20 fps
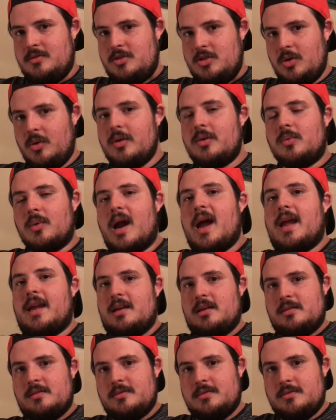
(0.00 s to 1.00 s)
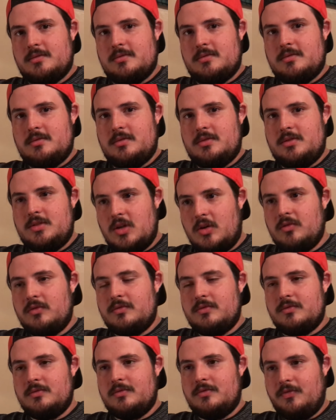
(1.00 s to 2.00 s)
do it right. Don't
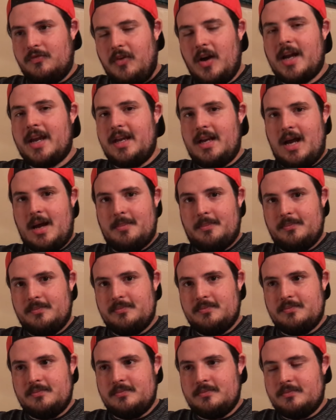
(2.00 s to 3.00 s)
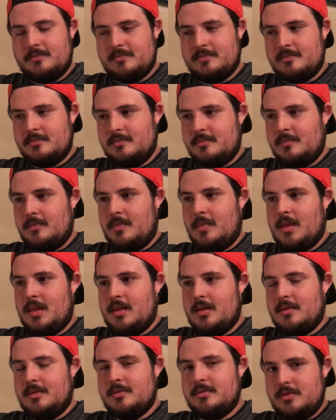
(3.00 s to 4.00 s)
fuck it up.
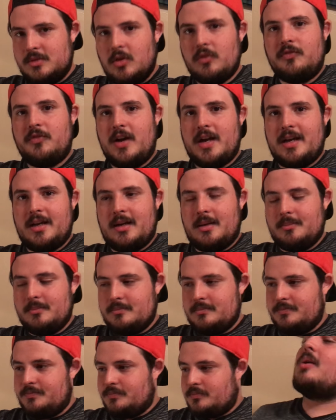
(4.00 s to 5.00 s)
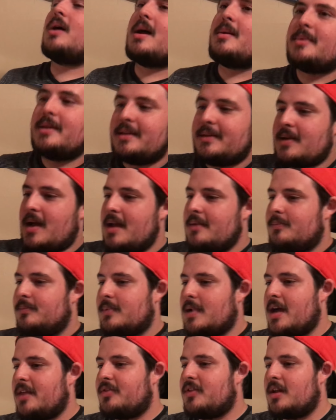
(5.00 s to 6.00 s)
Don't fuck it up. So, I mean,
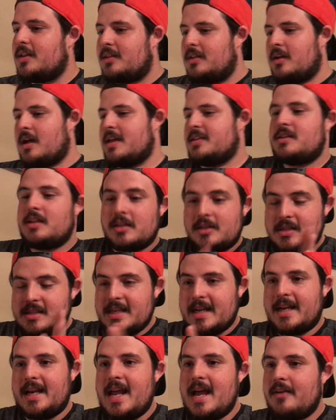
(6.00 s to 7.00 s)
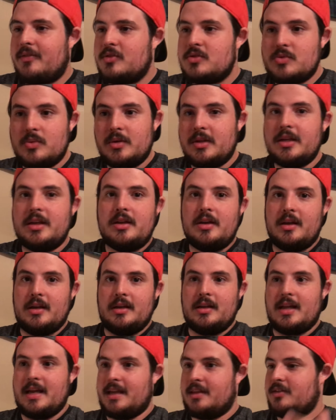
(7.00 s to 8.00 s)
I thought the second half was really
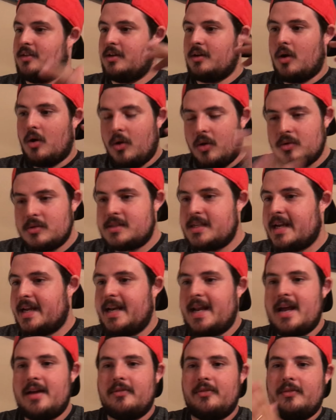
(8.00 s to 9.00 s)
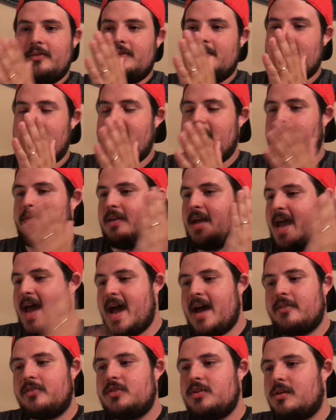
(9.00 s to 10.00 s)
good. Like, the whole second half
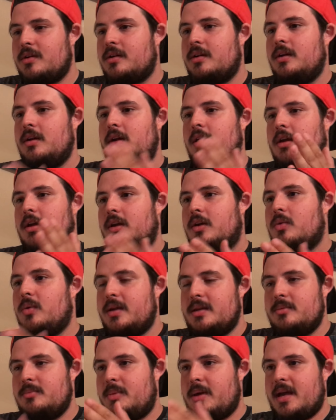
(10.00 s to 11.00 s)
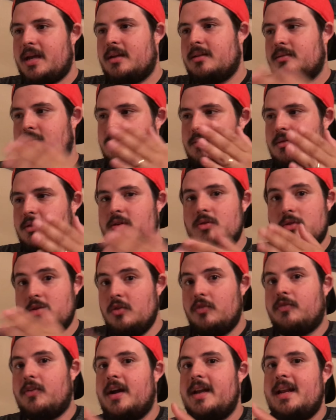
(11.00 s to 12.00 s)
after Quentin Beck,
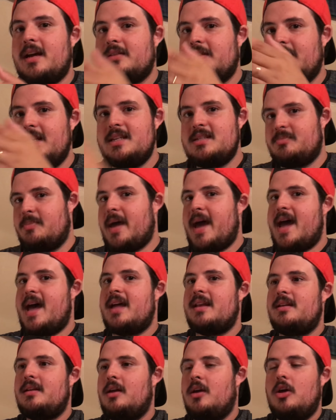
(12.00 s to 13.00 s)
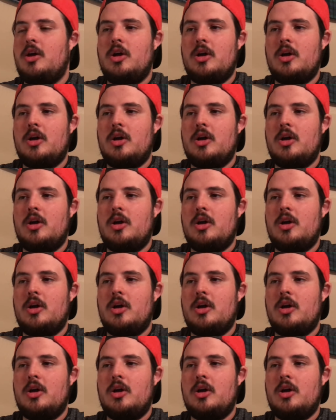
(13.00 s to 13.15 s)
you find out that he's bad,